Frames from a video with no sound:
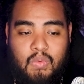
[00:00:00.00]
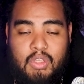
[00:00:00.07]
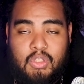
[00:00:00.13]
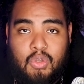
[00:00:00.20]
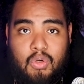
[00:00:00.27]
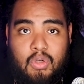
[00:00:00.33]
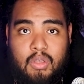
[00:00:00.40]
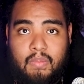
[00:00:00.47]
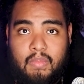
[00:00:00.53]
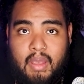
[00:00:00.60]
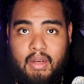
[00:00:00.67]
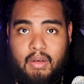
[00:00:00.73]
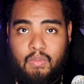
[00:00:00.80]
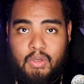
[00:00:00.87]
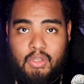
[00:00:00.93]
we saw him
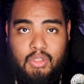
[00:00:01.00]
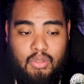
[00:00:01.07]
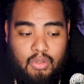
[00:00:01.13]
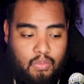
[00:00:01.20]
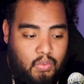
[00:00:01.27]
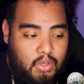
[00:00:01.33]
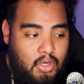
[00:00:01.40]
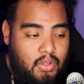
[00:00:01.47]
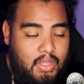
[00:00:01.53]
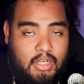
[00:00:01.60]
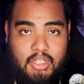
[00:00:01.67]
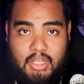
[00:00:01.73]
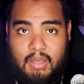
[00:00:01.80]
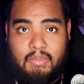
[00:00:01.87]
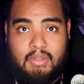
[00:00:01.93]
and we know
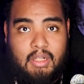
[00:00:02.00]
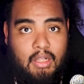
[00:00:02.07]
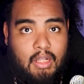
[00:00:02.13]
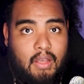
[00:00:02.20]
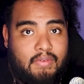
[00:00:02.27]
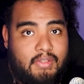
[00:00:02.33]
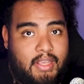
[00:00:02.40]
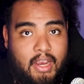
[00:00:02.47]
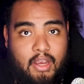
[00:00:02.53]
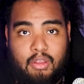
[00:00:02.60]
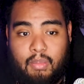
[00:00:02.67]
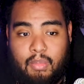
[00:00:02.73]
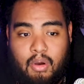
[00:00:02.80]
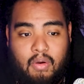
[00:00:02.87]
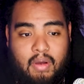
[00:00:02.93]
that Jameis loves to air
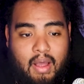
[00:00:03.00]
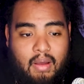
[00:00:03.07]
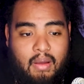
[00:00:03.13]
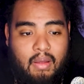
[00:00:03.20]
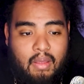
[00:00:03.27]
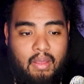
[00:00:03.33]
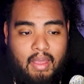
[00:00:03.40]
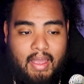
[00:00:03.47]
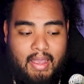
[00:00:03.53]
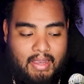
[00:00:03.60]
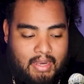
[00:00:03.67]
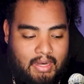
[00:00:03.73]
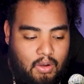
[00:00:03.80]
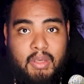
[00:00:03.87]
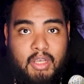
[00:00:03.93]
the ball out,
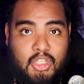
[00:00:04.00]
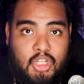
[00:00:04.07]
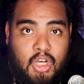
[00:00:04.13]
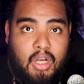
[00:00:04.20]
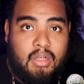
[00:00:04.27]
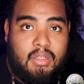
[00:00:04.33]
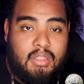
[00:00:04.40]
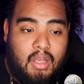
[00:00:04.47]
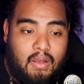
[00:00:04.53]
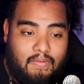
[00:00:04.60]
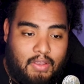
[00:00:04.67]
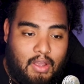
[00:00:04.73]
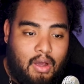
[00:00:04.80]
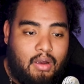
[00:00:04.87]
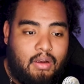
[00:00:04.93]
getting big chunks of
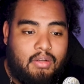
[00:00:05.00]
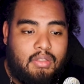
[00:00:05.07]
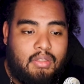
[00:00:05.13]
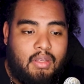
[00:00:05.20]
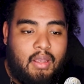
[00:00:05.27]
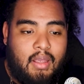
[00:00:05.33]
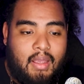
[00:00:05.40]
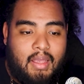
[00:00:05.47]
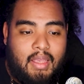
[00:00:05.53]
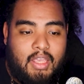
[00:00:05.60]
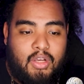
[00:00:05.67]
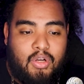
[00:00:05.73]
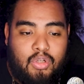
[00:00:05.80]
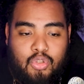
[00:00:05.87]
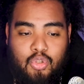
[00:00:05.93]
yards.
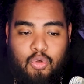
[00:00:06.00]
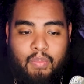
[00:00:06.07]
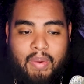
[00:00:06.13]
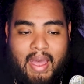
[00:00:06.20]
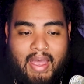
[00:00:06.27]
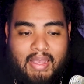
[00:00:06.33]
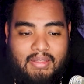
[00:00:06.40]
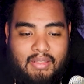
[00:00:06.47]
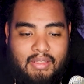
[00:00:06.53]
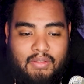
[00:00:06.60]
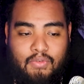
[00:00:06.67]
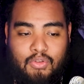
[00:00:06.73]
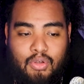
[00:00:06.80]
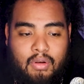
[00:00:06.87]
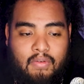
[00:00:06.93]
He caught 2 passes
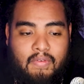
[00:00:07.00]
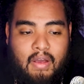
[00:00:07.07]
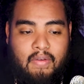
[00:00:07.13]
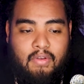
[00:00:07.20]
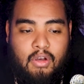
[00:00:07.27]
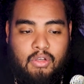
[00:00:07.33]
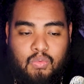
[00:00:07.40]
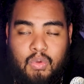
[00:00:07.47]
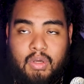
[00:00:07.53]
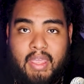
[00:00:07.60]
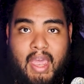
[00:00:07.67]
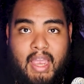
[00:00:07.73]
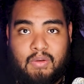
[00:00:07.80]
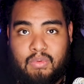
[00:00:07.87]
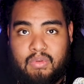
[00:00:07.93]
for 35 yards. 1
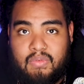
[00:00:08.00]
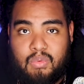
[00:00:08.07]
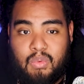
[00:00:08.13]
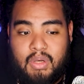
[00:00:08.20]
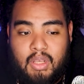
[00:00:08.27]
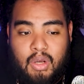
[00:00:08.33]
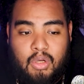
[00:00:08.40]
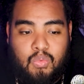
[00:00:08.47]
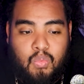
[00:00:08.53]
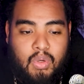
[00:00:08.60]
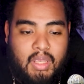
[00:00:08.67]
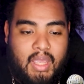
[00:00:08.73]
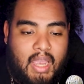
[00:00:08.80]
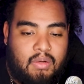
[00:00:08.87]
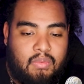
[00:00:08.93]
catch was for 20 yards.
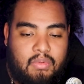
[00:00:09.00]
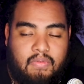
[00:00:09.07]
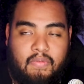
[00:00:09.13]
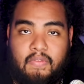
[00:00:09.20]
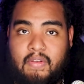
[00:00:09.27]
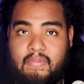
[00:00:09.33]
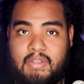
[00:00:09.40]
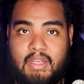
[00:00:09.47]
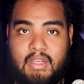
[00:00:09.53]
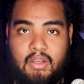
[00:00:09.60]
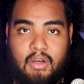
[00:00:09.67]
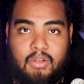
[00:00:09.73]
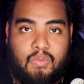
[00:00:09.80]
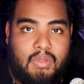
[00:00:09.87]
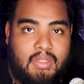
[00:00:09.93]
1 catch was for 15
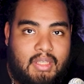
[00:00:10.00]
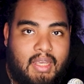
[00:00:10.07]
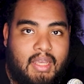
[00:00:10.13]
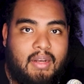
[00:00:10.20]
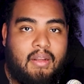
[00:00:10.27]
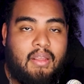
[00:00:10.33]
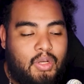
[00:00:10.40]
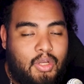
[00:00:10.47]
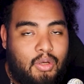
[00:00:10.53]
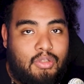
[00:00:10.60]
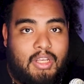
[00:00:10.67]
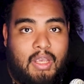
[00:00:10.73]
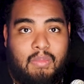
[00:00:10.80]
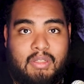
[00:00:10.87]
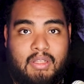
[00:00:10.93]
yards. Once again, we know
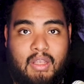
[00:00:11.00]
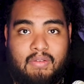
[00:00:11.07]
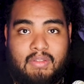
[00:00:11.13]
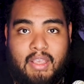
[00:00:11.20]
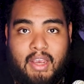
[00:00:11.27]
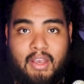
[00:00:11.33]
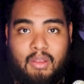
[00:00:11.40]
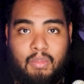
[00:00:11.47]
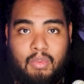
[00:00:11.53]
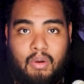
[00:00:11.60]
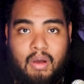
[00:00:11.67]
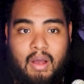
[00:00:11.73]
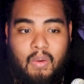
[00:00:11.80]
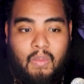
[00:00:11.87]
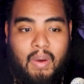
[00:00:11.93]
Jameis loves to air the
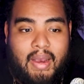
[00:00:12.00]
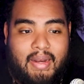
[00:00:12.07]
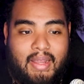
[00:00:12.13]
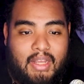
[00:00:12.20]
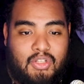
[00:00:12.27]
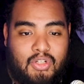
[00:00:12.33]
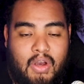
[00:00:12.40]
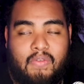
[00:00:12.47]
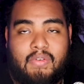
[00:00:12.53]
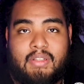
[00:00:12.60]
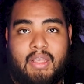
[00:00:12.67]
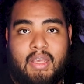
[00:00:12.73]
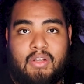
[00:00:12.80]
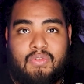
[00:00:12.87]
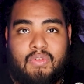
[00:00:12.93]
ball out. Why not Jarvis
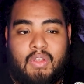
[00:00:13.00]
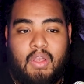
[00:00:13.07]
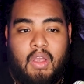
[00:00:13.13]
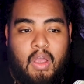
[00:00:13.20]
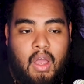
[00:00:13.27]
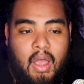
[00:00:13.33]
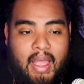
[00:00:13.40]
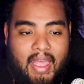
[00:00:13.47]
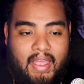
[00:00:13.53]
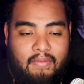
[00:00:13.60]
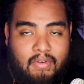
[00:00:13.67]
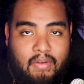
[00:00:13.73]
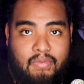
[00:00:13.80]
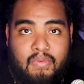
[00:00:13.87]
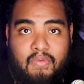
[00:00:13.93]
Landry, a
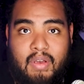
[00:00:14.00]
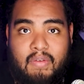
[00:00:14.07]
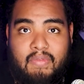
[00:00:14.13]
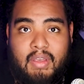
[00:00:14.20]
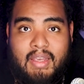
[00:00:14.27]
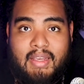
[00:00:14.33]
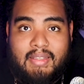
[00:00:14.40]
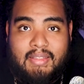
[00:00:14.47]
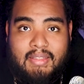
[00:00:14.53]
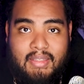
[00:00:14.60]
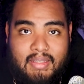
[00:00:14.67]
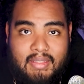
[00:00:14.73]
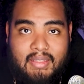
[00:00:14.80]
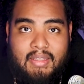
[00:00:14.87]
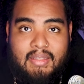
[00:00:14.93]
very, very
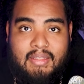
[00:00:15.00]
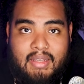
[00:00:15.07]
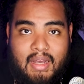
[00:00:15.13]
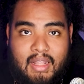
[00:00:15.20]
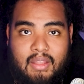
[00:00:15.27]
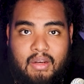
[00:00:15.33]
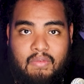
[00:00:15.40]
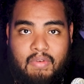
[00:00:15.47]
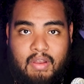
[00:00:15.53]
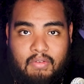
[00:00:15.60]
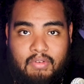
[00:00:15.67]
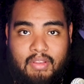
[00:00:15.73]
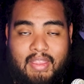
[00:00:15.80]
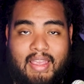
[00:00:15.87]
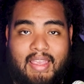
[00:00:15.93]
consistent, solid
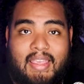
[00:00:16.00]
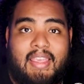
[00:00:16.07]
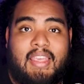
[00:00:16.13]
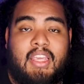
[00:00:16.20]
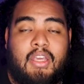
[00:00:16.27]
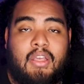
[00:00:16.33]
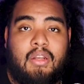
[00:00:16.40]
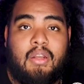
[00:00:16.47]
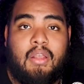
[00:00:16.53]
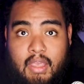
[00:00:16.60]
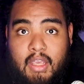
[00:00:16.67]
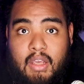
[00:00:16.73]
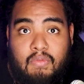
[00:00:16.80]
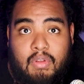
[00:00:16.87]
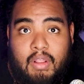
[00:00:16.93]
veteran that he can
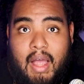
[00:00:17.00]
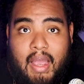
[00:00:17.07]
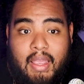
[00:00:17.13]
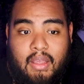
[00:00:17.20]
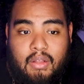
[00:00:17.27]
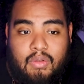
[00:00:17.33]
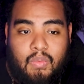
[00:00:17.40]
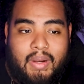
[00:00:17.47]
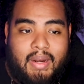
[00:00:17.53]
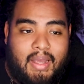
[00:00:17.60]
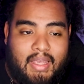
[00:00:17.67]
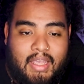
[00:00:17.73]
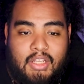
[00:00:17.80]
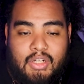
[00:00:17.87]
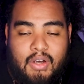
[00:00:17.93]
rely on? Why
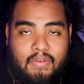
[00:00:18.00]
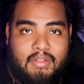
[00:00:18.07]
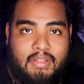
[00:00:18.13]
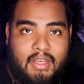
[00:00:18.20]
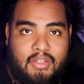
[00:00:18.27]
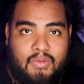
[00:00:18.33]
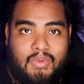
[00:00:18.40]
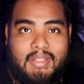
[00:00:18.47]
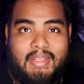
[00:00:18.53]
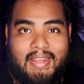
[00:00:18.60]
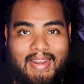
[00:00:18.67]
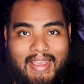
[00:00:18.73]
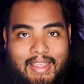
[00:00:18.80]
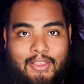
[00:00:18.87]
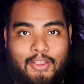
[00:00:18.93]
not get Jarvis Landry once
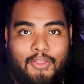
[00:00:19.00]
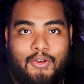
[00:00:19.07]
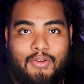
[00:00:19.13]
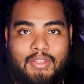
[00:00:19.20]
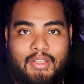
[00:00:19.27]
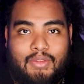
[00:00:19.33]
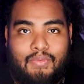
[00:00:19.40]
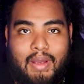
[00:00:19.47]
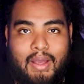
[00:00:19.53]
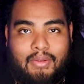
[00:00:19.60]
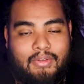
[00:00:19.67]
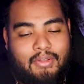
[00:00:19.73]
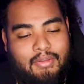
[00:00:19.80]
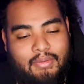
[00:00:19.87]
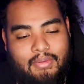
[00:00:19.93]
again in the 13th
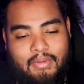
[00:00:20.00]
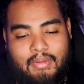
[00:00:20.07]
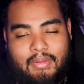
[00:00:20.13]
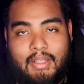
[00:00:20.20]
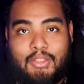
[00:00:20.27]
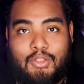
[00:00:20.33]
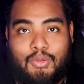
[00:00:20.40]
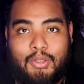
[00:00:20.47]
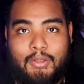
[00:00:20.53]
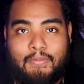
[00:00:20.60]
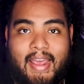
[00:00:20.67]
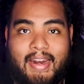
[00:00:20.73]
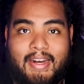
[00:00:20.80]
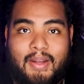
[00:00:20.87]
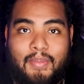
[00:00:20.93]
round? Let's do it.
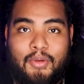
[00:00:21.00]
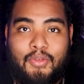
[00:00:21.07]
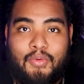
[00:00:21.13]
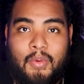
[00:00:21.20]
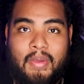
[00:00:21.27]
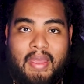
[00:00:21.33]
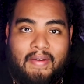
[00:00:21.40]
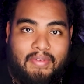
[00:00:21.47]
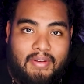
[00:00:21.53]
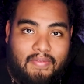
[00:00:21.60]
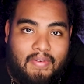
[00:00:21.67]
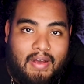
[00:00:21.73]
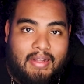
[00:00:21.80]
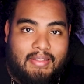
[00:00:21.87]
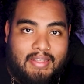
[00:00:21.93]
And at number 3, we have
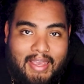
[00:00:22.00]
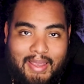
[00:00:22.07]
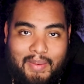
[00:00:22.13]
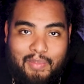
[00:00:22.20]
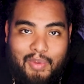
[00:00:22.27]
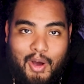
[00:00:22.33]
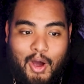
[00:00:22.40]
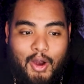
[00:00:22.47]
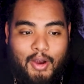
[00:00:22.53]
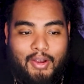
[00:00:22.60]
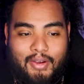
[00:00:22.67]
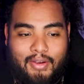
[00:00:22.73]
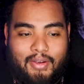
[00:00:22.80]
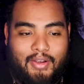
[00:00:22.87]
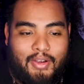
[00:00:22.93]
Devante
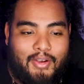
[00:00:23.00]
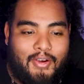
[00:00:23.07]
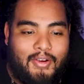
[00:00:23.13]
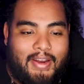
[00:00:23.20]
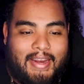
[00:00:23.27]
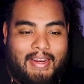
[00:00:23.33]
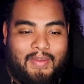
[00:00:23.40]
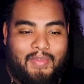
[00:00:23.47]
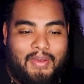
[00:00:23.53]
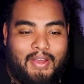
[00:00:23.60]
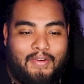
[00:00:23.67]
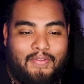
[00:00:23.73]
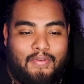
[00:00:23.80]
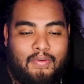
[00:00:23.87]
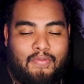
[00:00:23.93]
Parker. Current
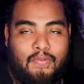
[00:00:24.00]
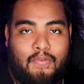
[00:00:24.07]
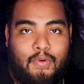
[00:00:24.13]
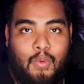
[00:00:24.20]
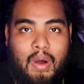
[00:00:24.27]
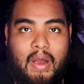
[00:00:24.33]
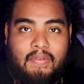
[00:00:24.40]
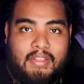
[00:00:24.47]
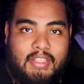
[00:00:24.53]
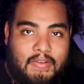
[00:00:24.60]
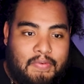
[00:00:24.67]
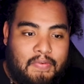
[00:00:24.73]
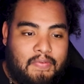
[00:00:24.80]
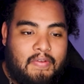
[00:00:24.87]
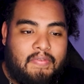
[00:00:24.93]
ADP on 4for4, wide
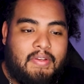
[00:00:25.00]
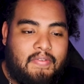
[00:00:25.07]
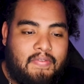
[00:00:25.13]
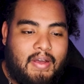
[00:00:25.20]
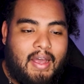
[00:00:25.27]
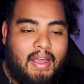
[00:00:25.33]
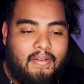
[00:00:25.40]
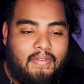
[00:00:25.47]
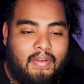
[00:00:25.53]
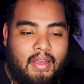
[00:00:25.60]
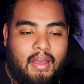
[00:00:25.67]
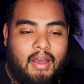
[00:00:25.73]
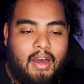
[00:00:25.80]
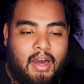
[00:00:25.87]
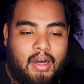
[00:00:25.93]
receiver 55.
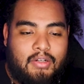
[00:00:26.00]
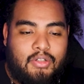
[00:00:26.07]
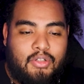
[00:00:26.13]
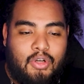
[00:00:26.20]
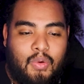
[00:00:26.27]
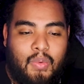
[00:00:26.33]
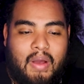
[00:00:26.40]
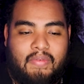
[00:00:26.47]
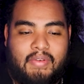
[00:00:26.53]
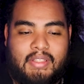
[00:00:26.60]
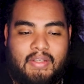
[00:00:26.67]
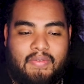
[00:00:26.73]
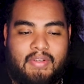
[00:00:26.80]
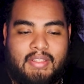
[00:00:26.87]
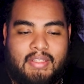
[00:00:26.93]
Underdog, wide
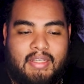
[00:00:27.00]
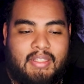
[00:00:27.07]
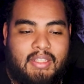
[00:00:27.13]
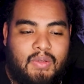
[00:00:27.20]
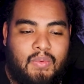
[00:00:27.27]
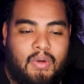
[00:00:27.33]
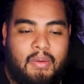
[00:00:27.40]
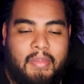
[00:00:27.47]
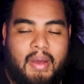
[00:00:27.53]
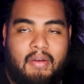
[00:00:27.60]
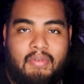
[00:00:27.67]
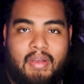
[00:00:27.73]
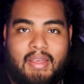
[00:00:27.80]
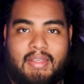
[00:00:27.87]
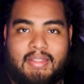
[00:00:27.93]
receiver 61. My
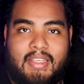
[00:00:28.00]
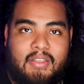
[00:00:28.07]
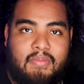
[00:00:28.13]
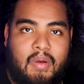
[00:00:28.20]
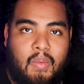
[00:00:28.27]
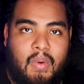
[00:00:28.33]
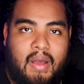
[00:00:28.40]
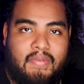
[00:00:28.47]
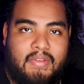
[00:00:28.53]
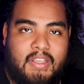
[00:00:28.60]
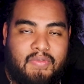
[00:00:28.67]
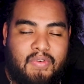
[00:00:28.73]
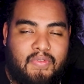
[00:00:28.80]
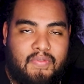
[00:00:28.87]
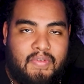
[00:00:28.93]
rankings, he's my wide
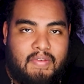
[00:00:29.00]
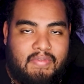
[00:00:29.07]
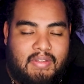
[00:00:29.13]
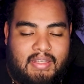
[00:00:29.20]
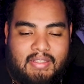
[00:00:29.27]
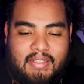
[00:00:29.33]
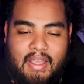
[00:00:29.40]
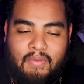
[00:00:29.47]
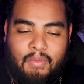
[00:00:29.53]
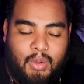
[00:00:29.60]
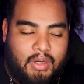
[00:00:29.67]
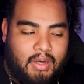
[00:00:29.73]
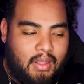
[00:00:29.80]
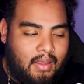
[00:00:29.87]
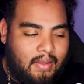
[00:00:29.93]
receiver
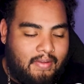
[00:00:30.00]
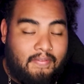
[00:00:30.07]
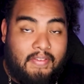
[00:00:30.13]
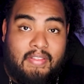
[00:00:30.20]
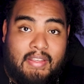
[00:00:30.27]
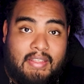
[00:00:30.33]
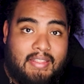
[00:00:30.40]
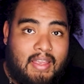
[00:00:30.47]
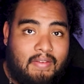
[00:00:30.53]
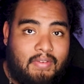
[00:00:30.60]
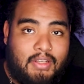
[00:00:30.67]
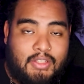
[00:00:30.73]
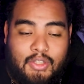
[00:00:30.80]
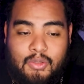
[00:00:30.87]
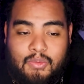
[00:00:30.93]
57,
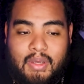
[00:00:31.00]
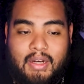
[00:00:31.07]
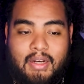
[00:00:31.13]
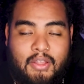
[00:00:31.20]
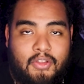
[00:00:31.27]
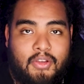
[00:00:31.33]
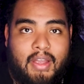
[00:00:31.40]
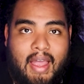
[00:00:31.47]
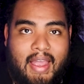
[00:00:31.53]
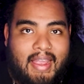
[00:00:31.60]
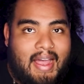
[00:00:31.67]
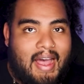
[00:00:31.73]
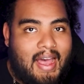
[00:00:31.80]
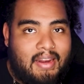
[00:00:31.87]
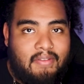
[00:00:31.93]
Another guy
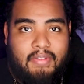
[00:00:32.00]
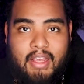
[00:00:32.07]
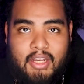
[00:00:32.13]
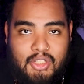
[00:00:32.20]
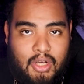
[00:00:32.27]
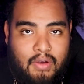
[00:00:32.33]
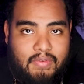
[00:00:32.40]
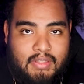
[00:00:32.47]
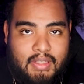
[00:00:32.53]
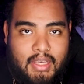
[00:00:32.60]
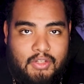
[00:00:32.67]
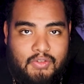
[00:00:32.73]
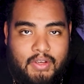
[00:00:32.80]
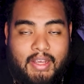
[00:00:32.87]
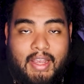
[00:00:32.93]
kind of like Jarvis
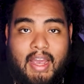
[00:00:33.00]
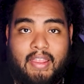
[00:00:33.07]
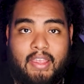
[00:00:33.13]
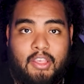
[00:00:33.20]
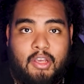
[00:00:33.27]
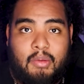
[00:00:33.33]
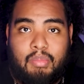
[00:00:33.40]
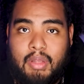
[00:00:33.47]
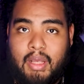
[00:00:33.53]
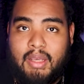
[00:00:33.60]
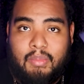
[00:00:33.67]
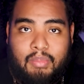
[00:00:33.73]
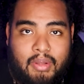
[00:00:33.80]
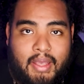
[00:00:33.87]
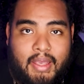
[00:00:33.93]
Landry, a guy that you can plug
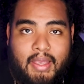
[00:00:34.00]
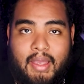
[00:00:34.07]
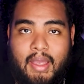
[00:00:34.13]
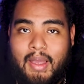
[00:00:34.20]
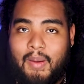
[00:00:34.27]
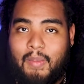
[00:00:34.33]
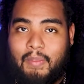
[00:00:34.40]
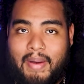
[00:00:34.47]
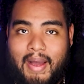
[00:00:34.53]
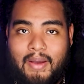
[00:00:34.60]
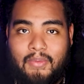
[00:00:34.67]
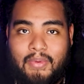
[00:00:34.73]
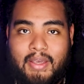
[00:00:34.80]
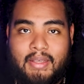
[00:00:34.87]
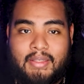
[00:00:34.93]
and play by
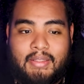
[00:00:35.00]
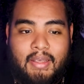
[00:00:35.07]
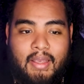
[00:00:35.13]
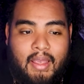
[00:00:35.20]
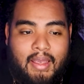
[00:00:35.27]
weeks.